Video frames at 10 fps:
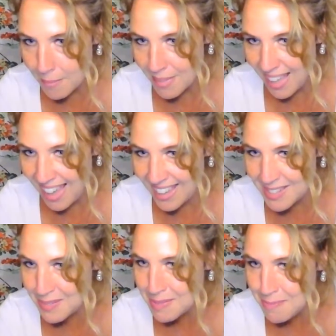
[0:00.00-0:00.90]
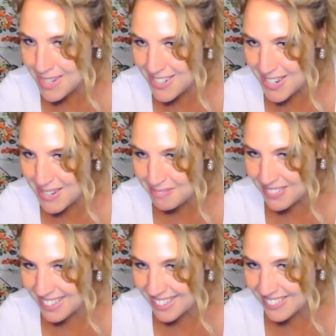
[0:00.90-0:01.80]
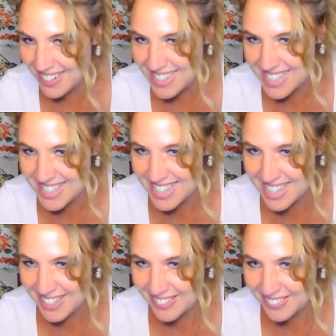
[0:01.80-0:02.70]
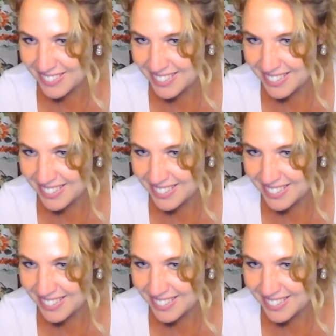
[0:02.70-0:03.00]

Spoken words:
Hanging with Bishop, great to see you.